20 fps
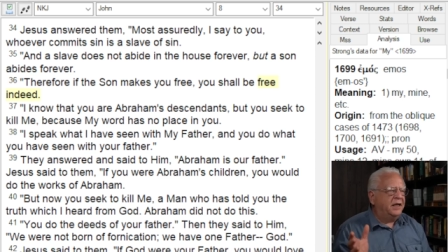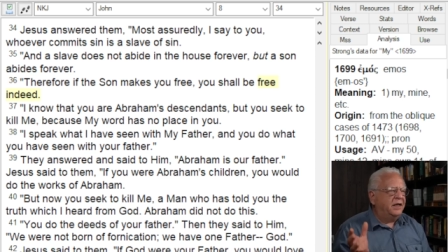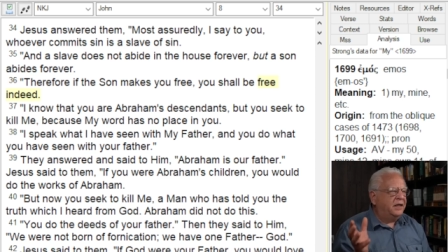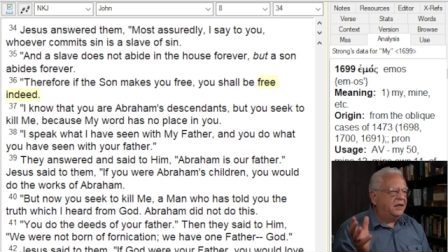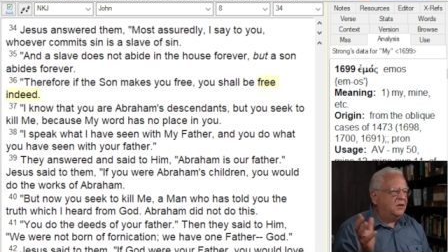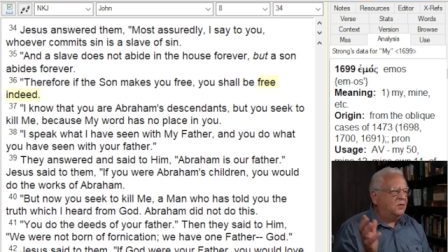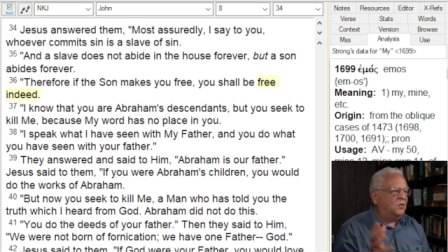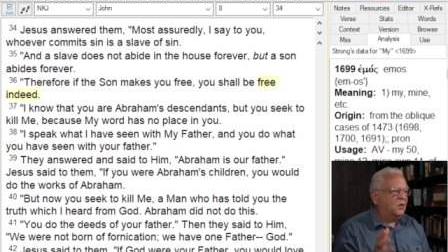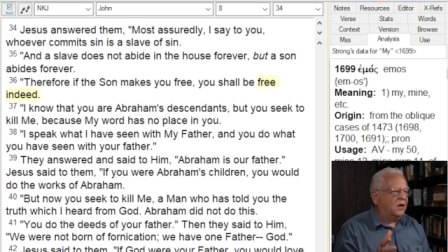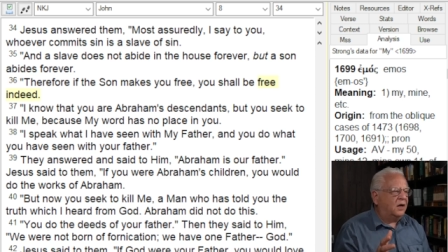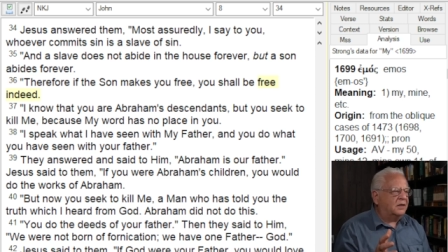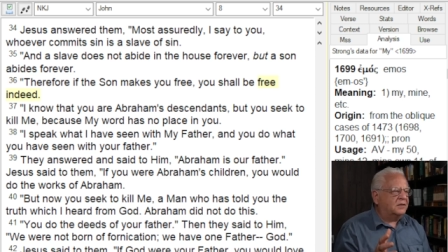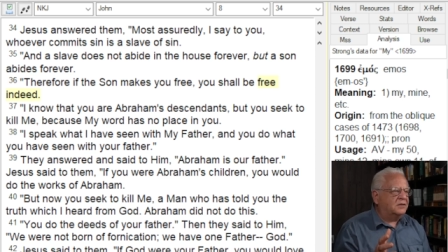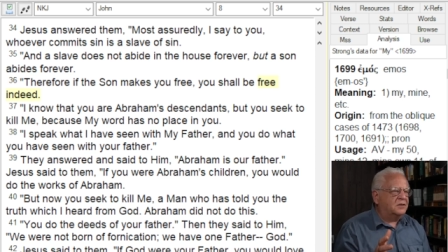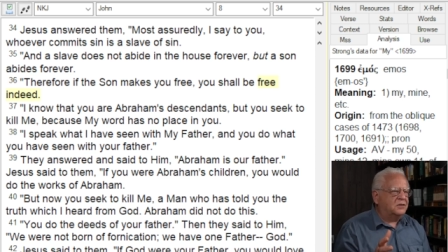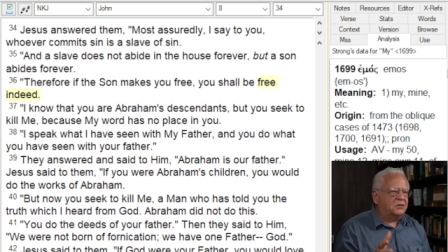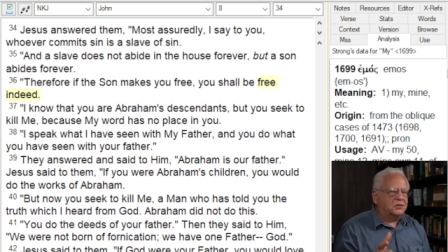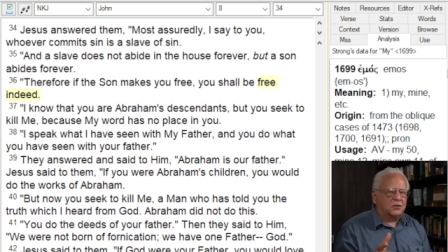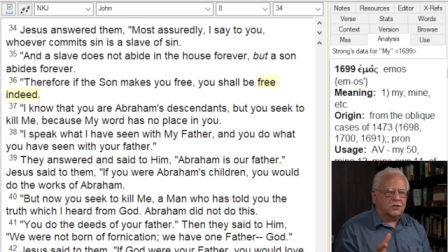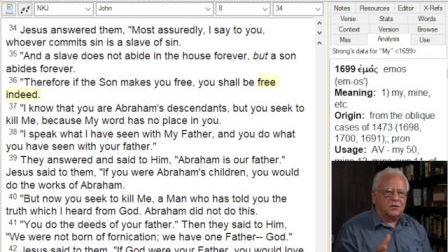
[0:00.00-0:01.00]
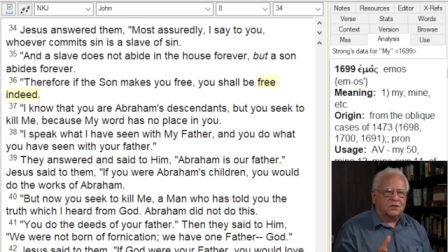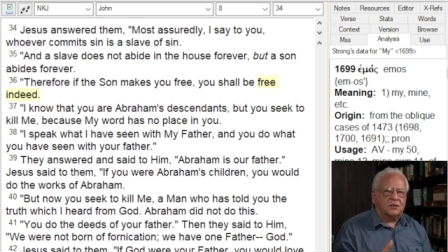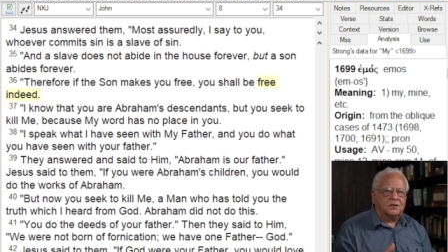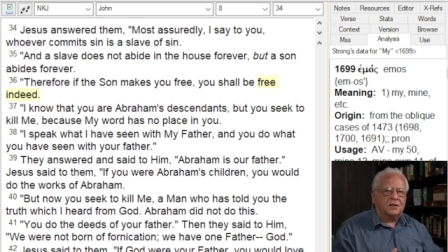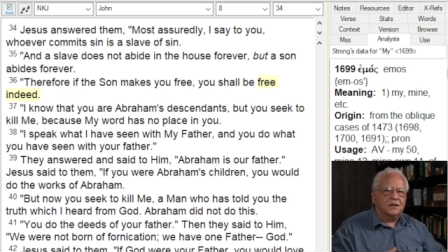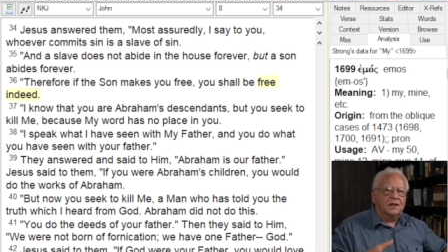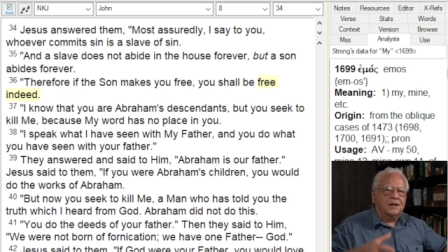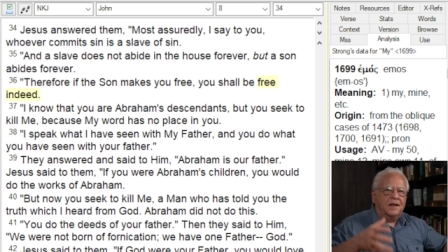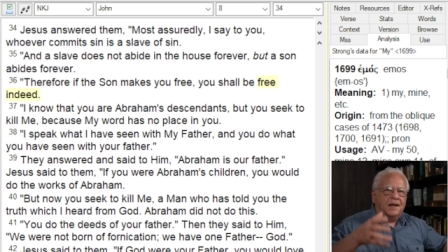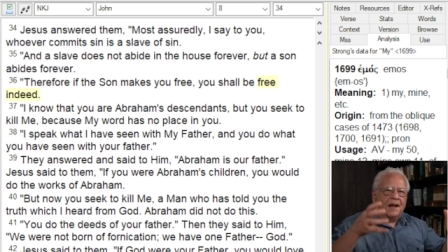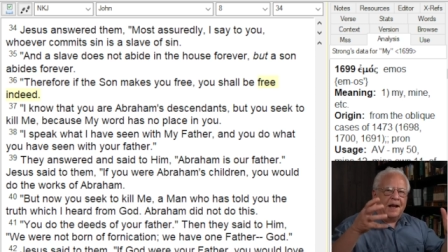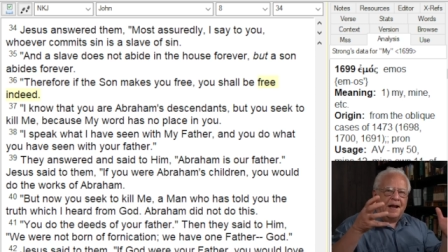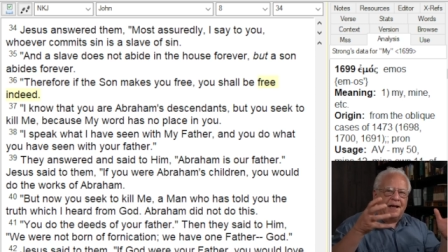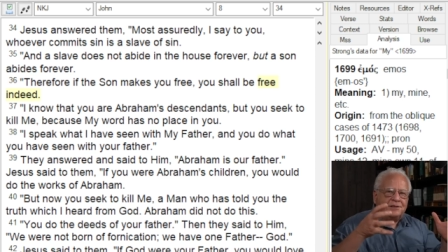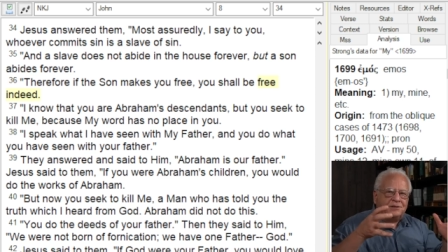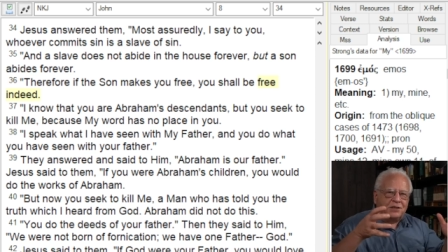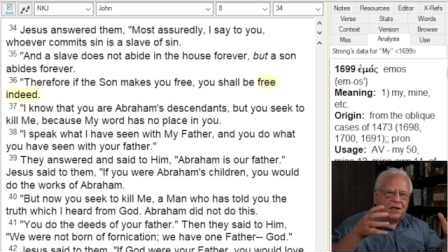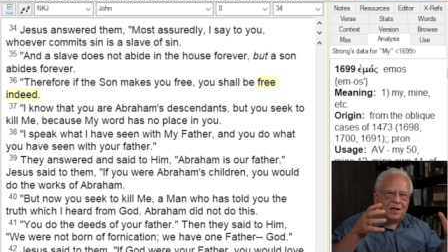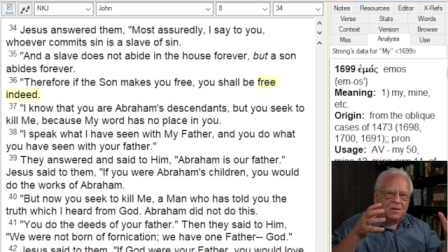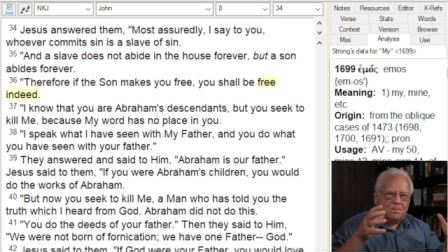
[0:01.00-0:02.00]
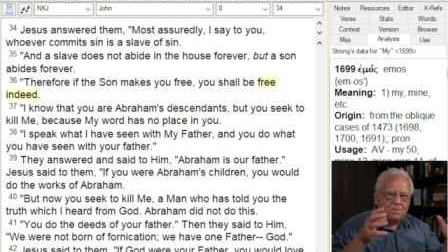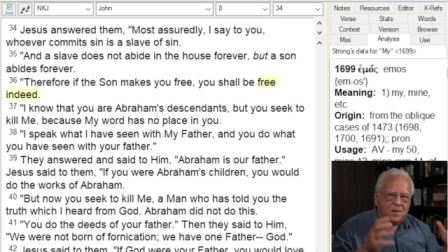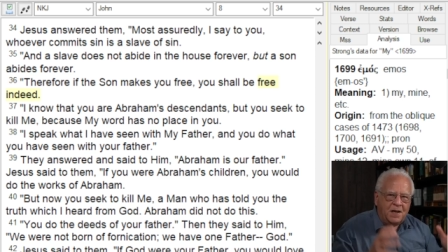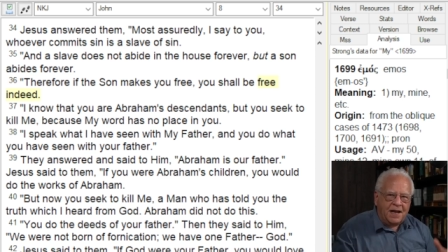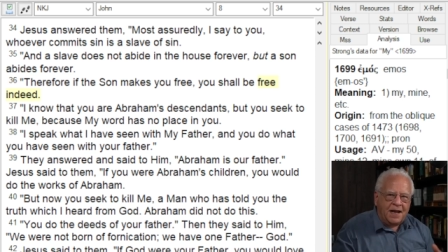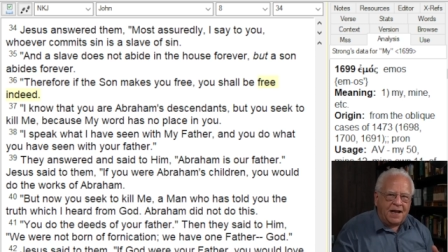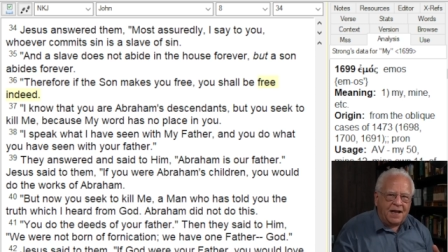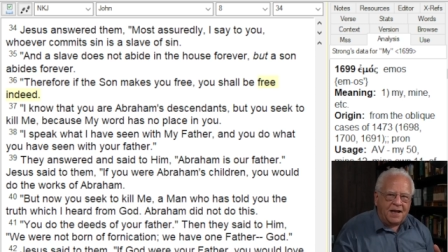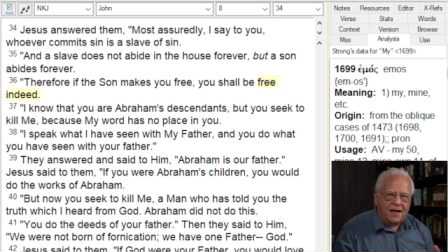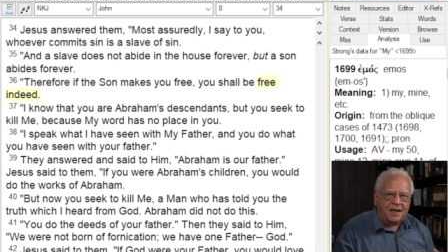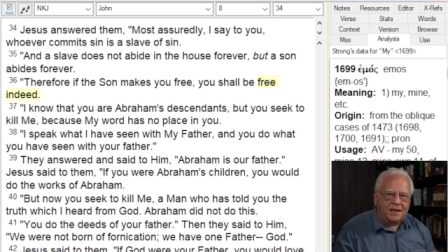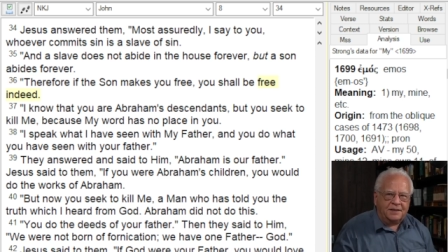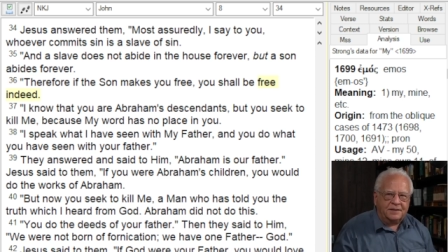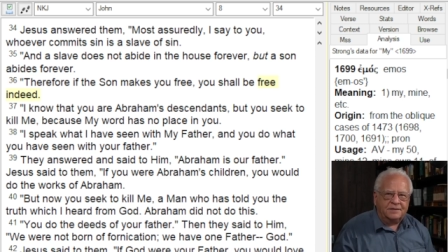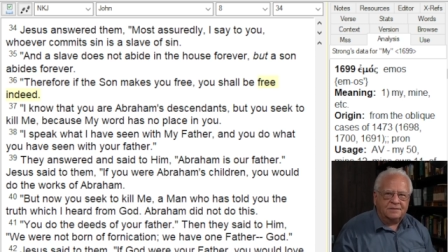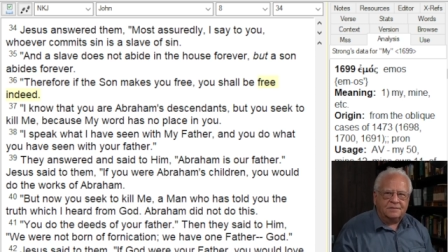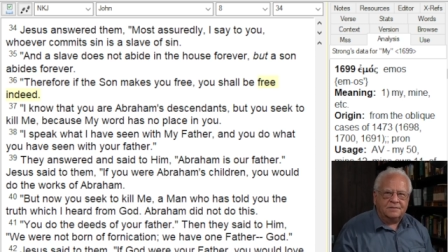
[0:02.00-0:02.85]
he walked this earth as a man.